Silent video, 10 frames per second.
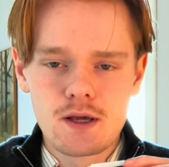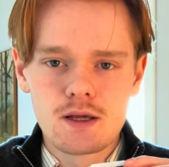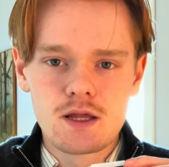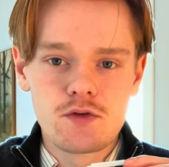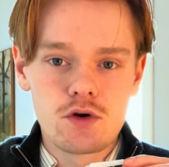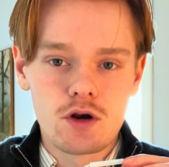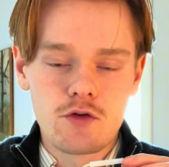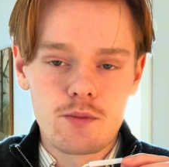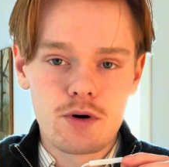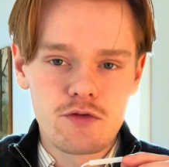give you all
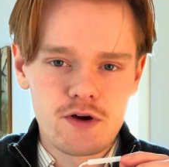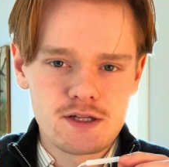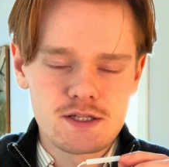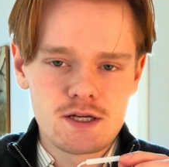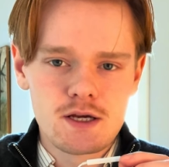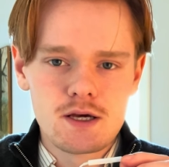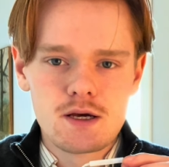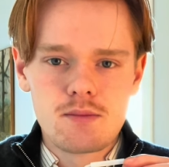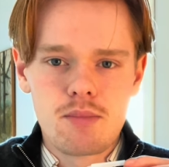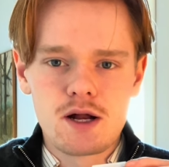your profits,
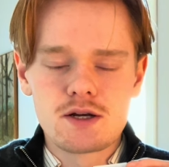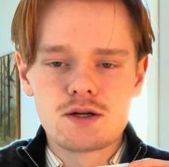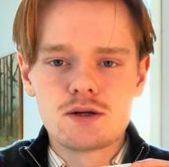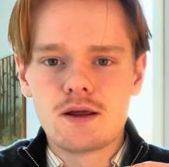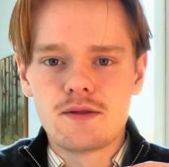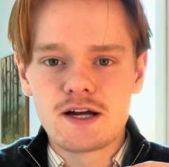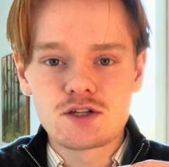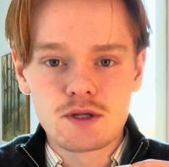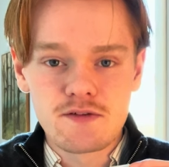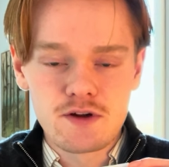but that's
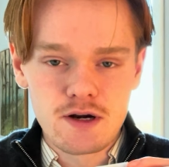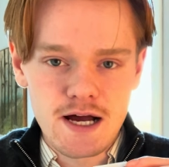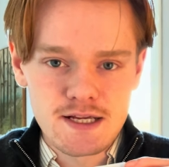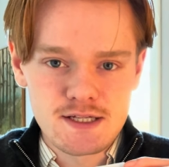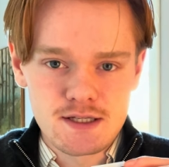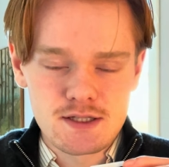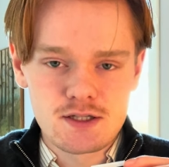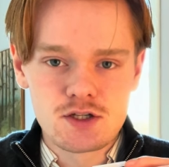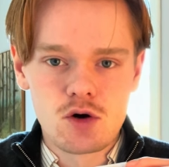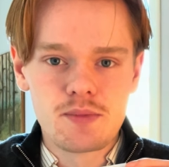only if they're licensed.
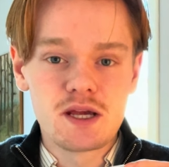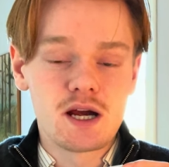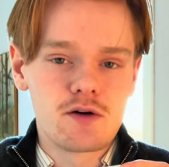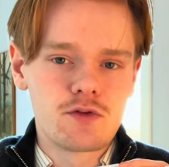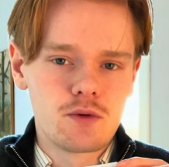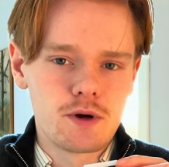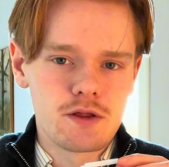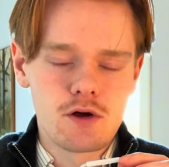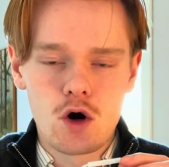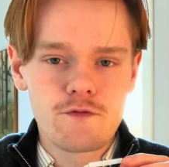So be careful with
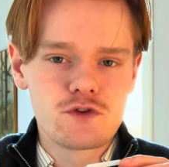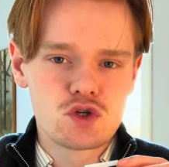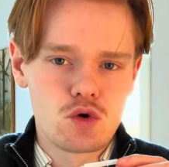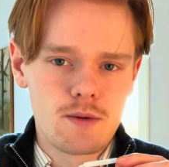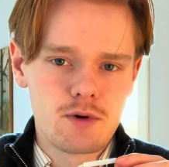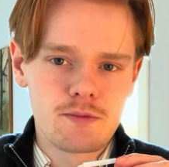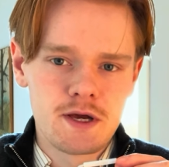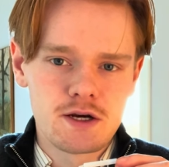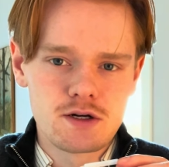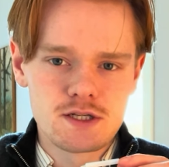offshore
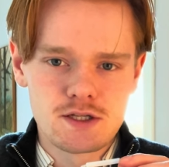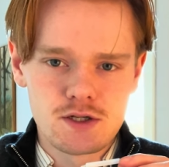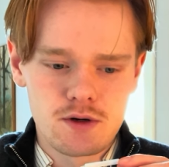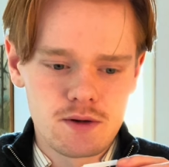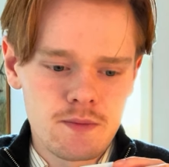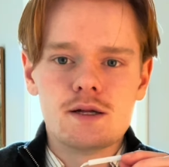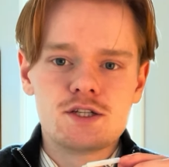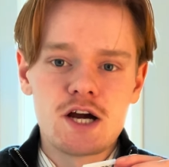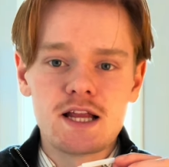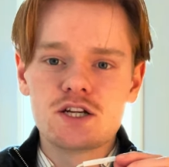bookmakers and so on.
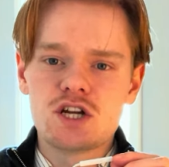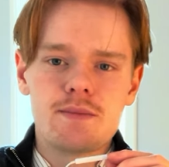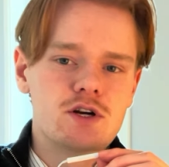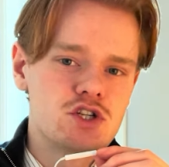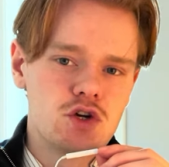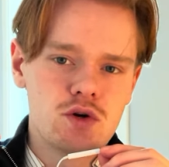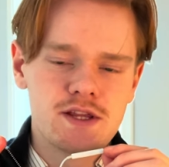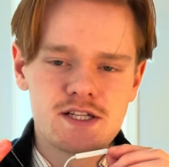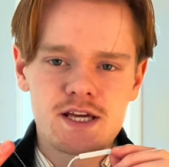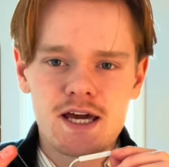Challenge number 2 in
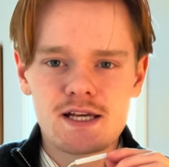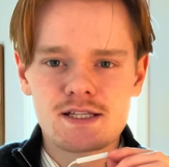this case